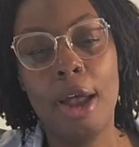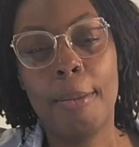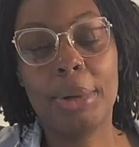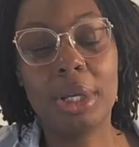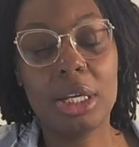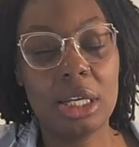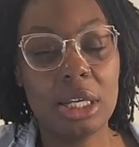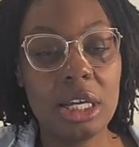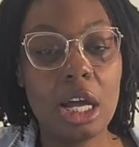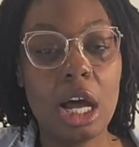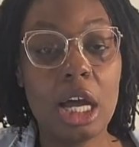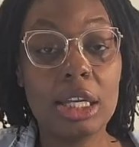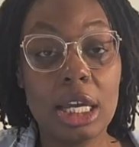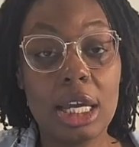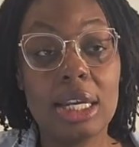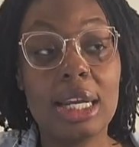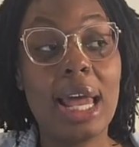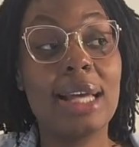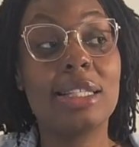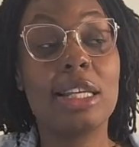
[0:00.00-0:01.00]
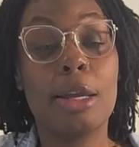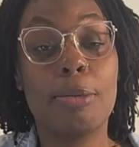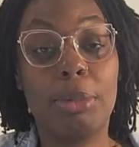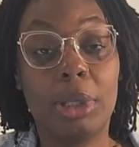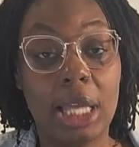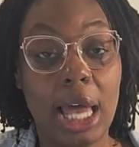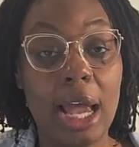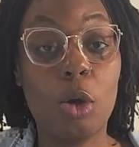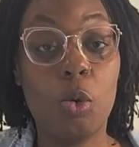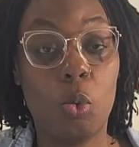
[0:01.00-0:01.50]
But it, again, as a
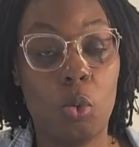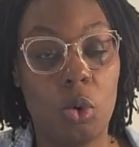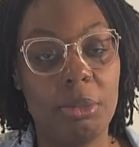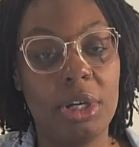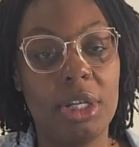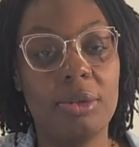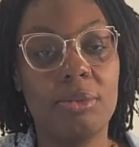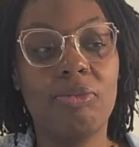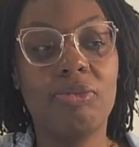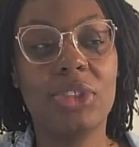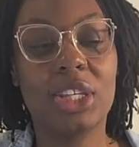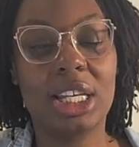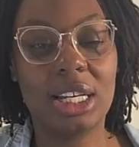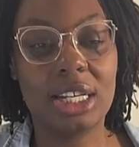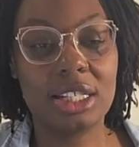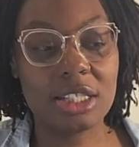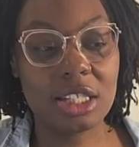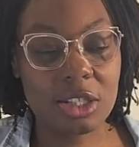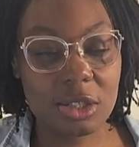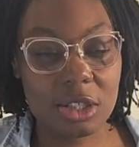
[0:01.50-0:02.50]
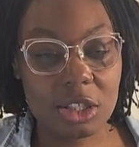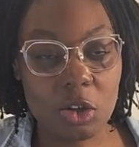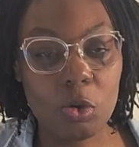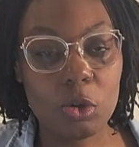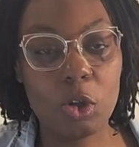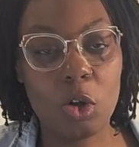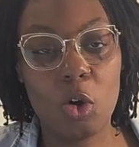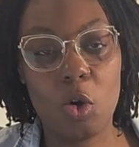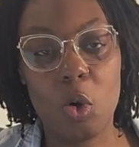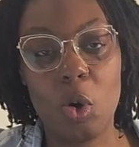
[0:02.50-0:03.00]
Black woman, as a
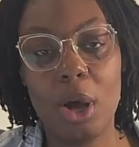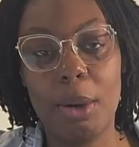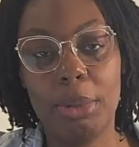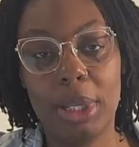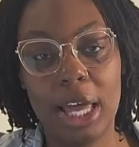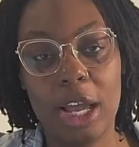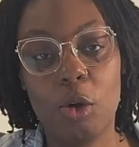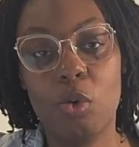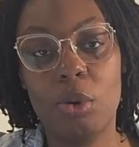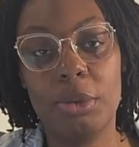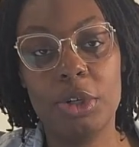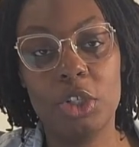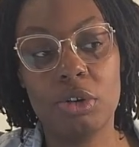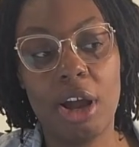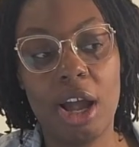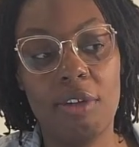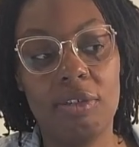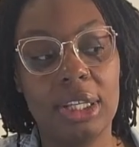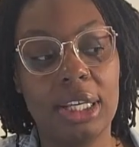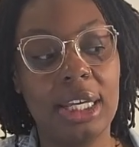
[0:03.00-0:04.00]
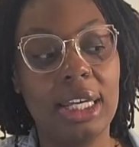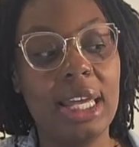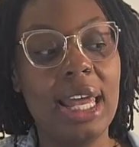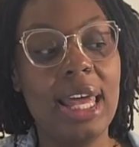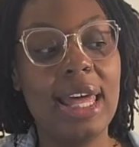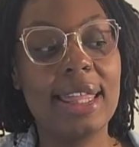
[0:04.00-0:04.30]
solo Black woman traveling,